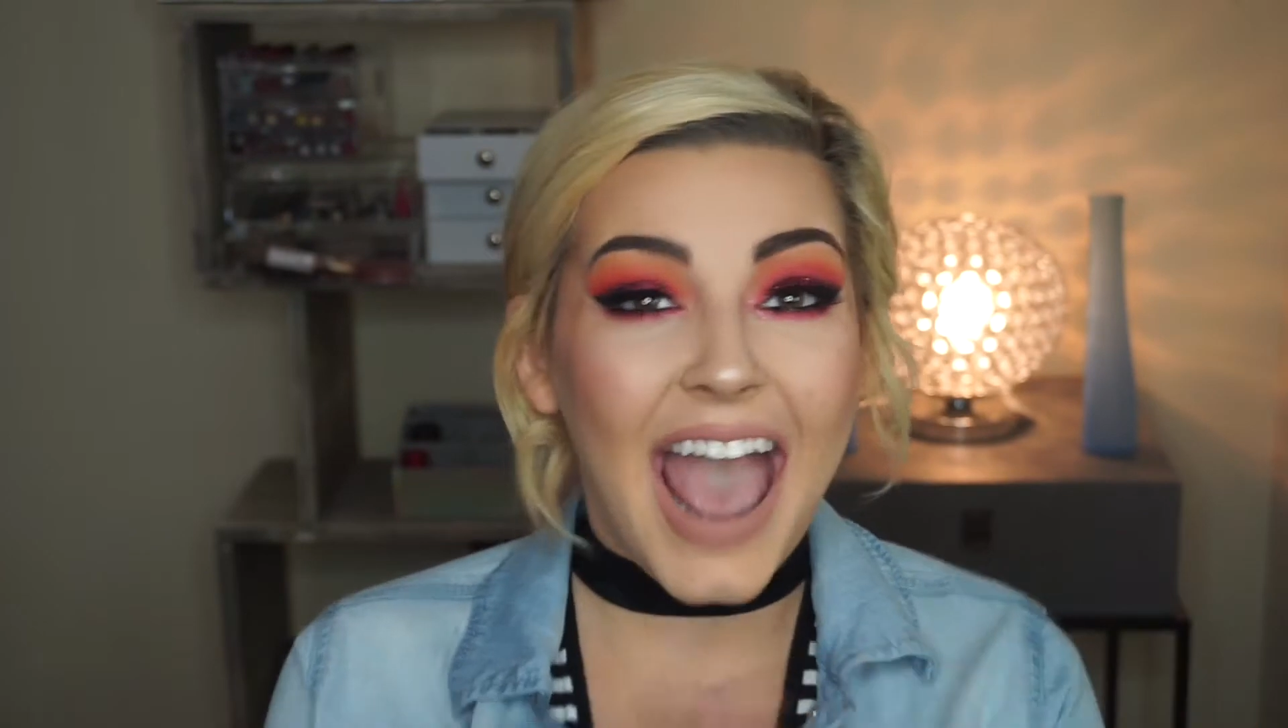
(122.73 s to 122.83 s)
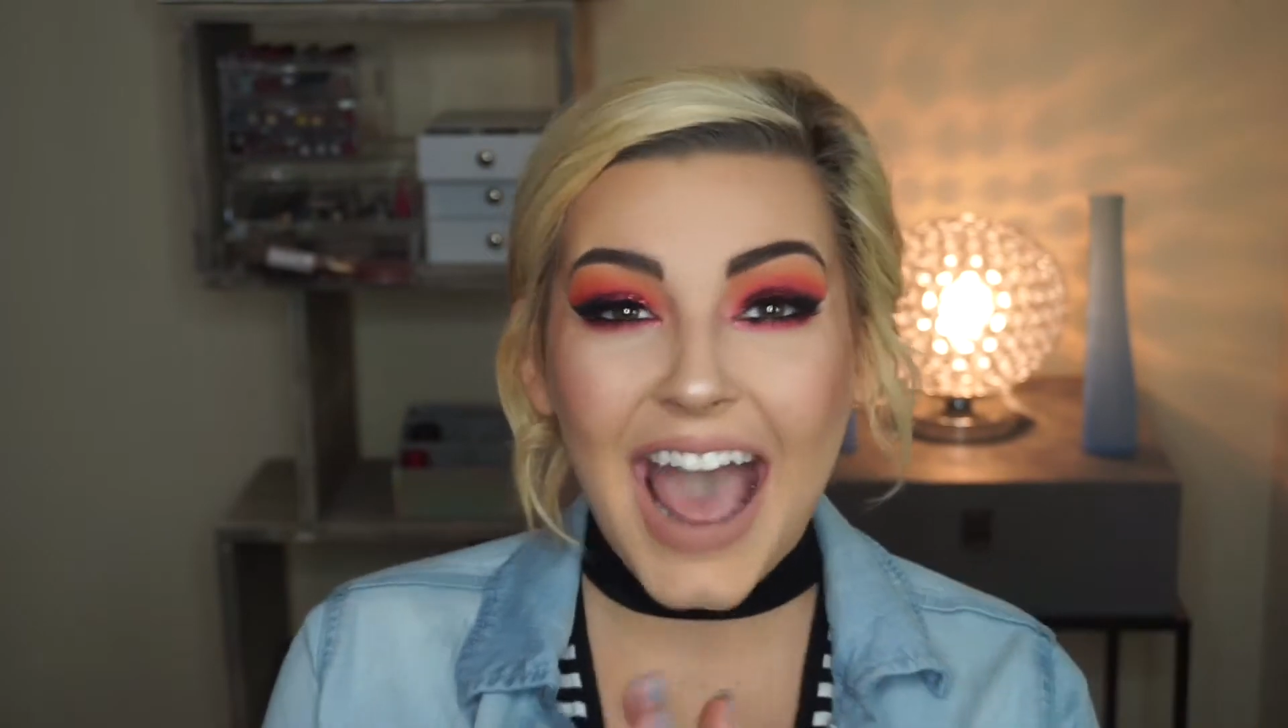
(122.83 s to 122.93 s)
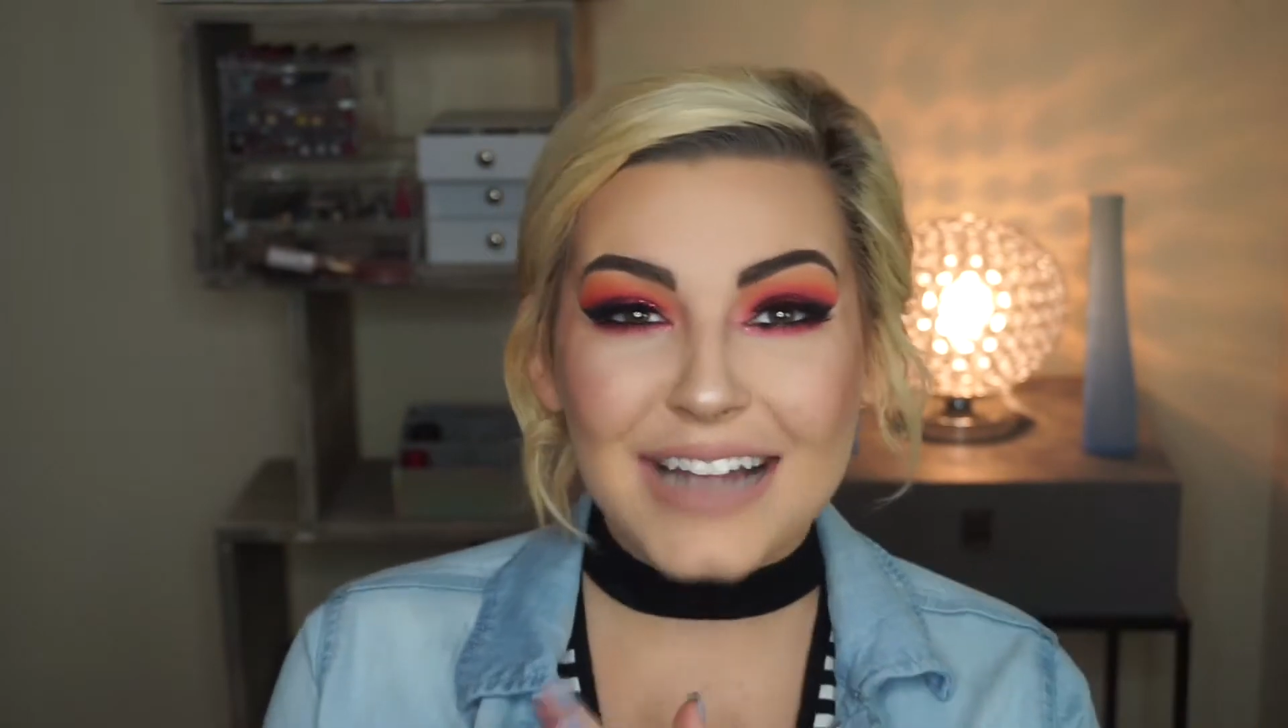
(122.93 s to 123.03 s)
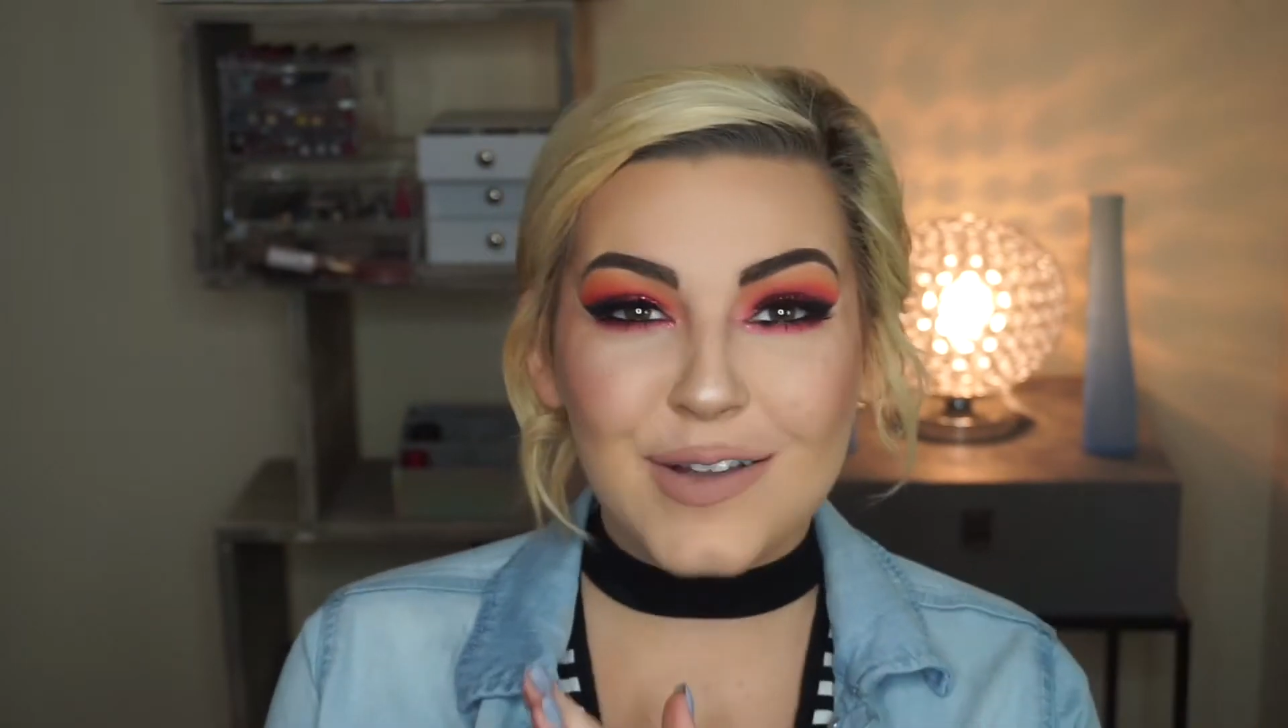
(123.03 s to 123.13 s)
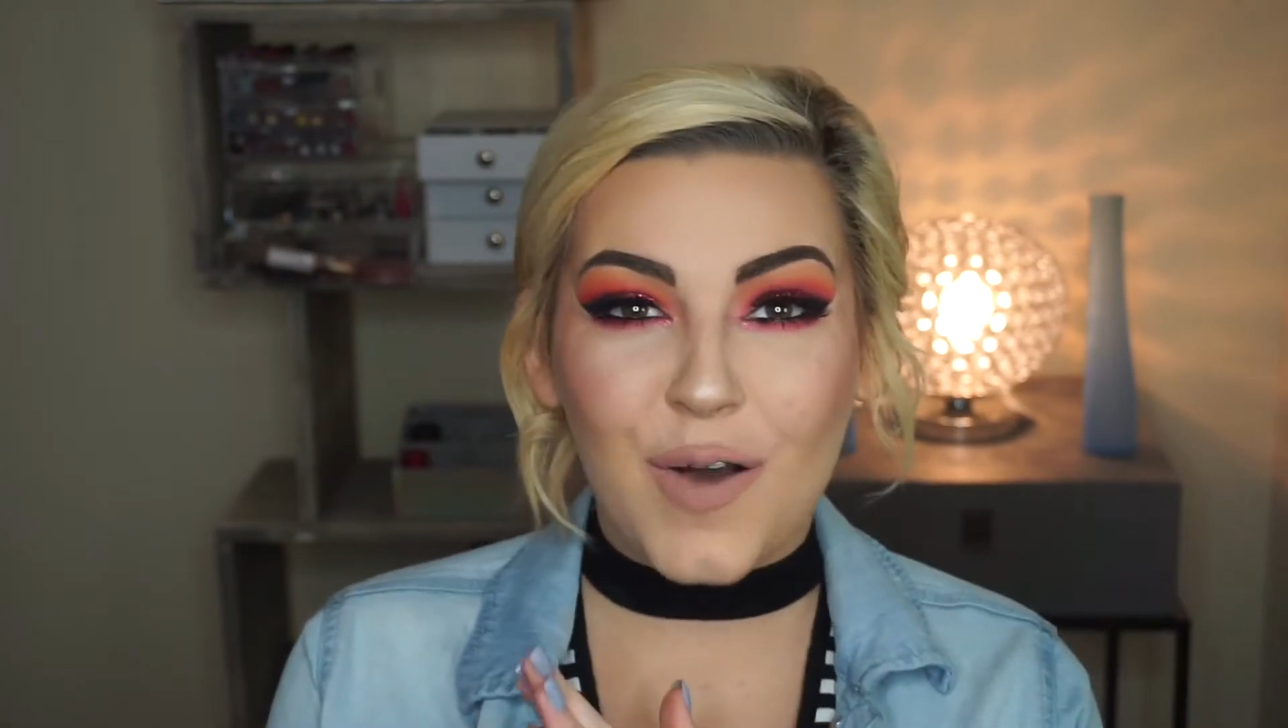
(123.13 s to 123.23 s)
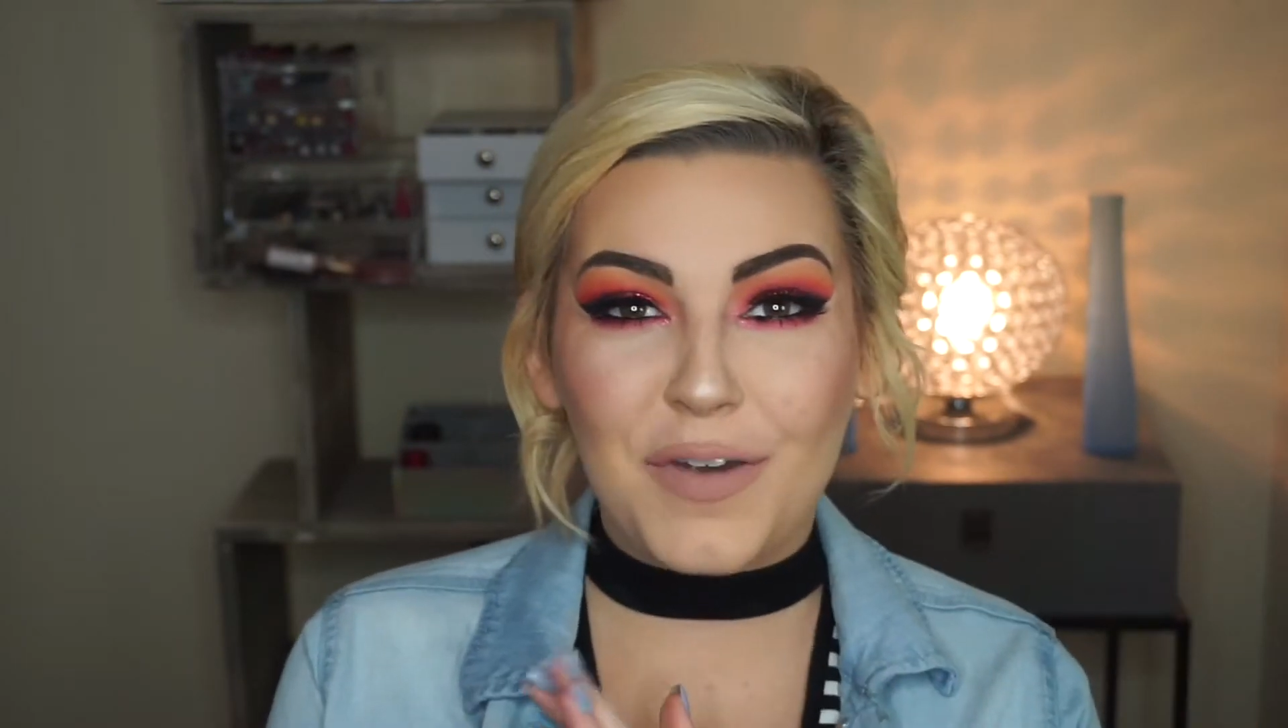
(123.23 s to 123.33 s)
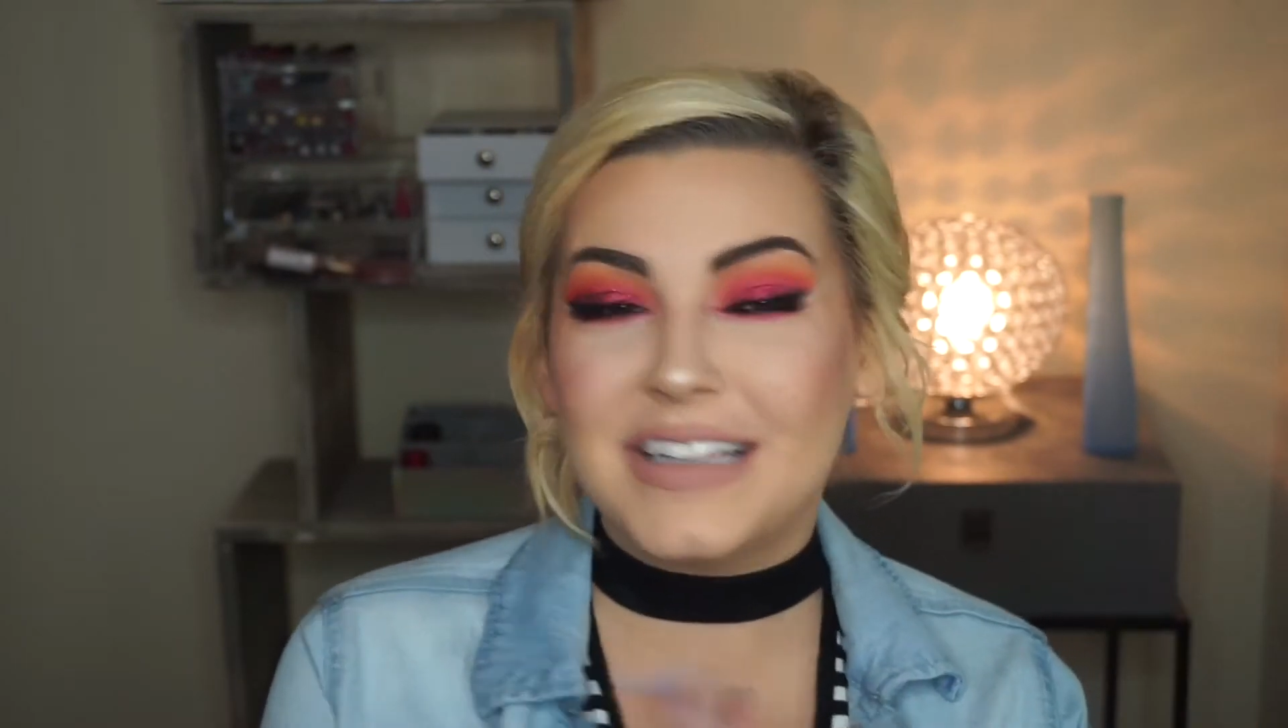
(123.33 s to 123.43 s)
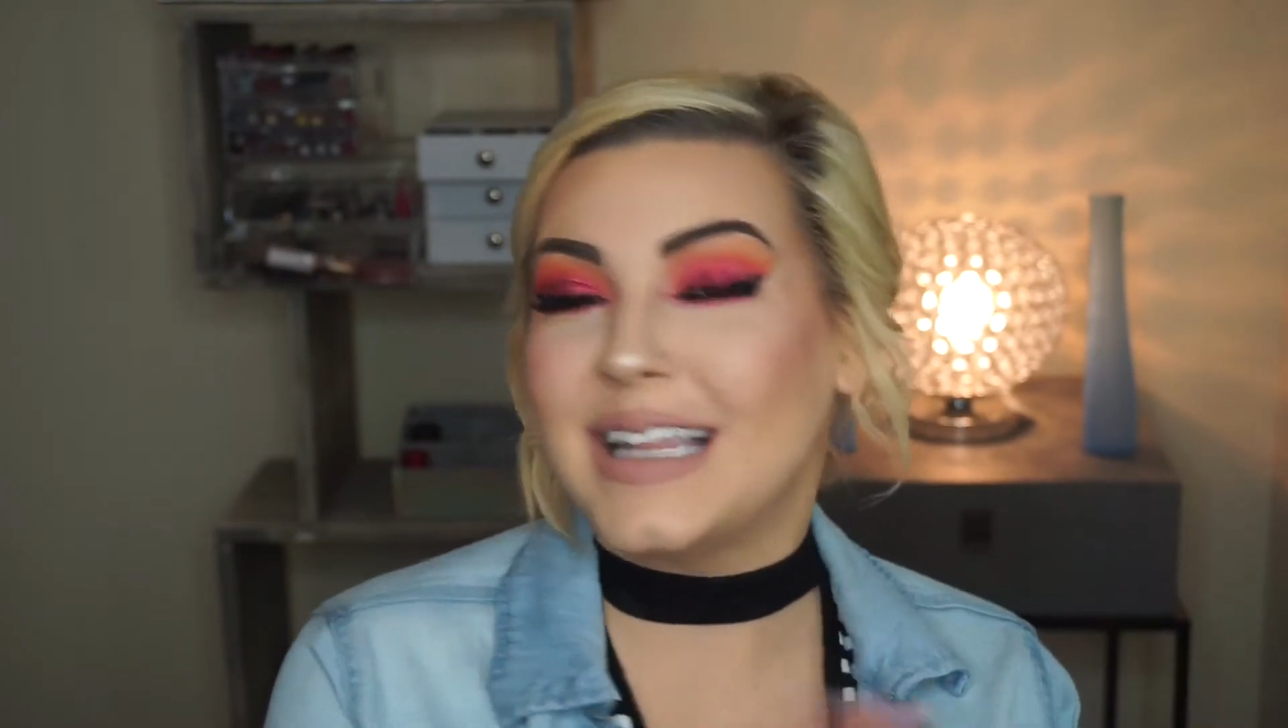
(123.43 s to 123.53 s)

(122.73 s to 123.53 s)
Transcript: as always,